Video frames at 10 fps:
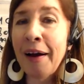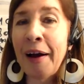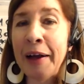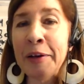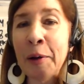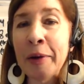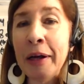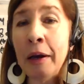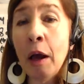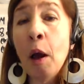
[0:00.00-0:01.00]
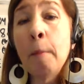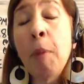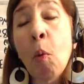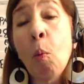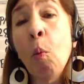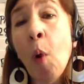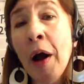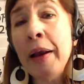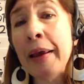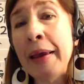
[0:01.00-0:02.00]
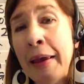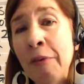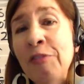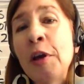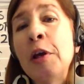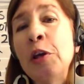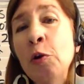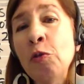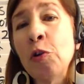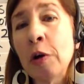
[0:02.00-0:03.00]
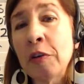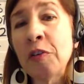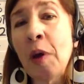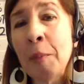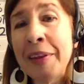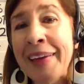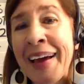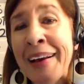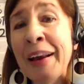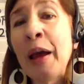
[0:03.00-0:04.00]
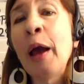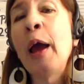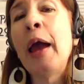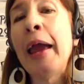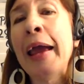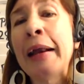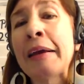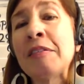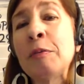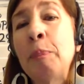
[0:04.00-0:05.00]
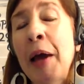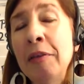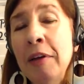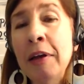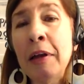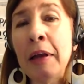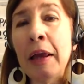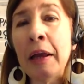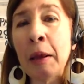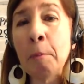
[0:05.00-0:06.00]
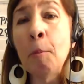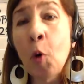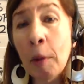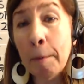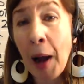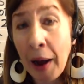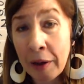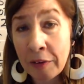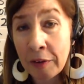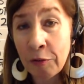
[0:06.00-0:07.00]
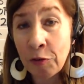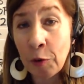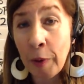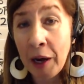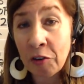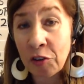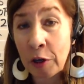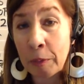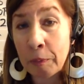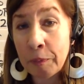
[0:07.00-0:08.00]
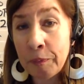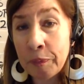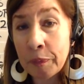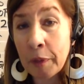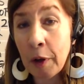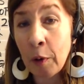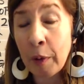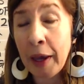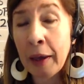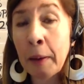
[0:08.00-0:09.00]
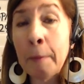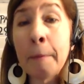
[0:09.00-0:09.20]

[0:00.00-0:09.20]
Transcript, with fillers: I know it. But what if you took some of that and expended it in a more positive direction? Okay?